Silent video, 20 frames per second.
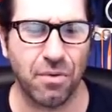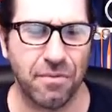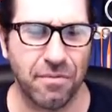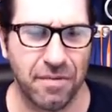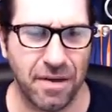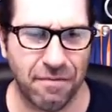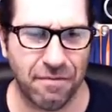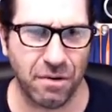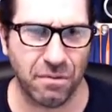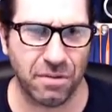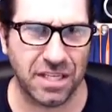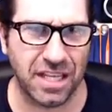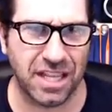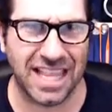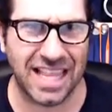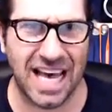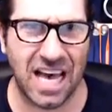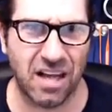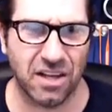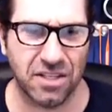if it was
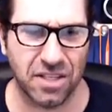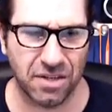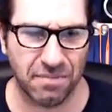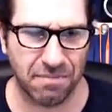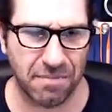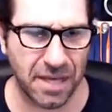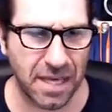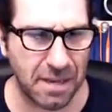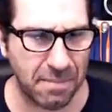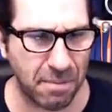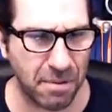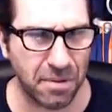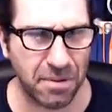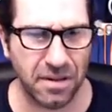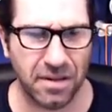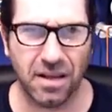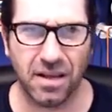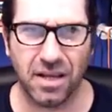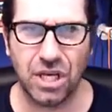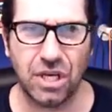1,000 people,
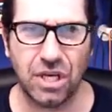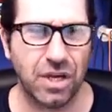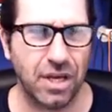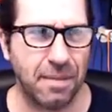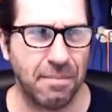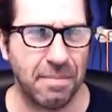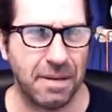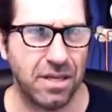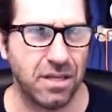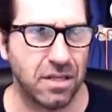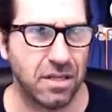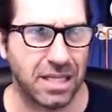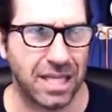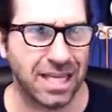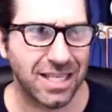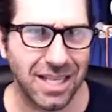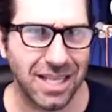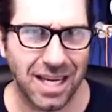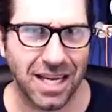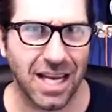I mean,
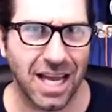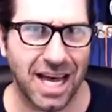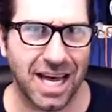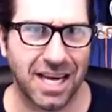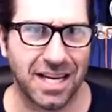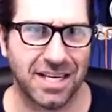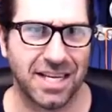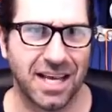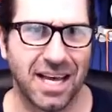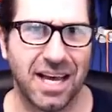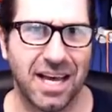that's a lot of time.